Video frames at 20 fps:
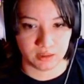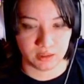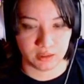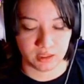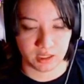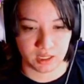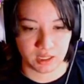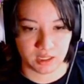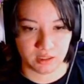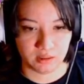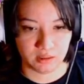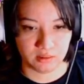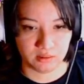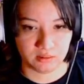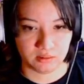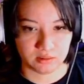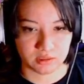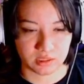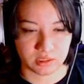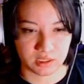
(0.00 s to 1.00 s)
That
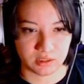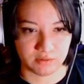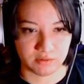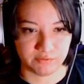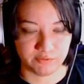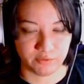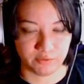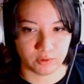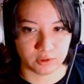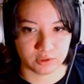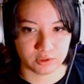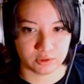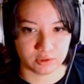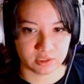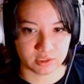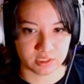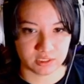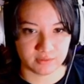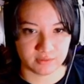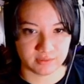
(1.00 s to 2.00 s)
looks like a
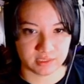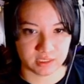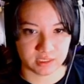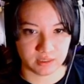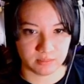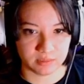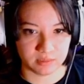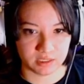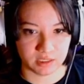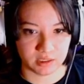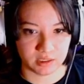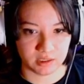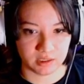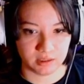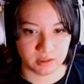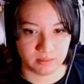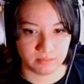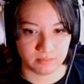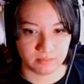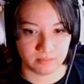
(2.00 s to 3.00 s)
fortress of some
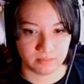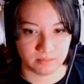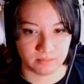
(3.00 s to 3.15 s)
type.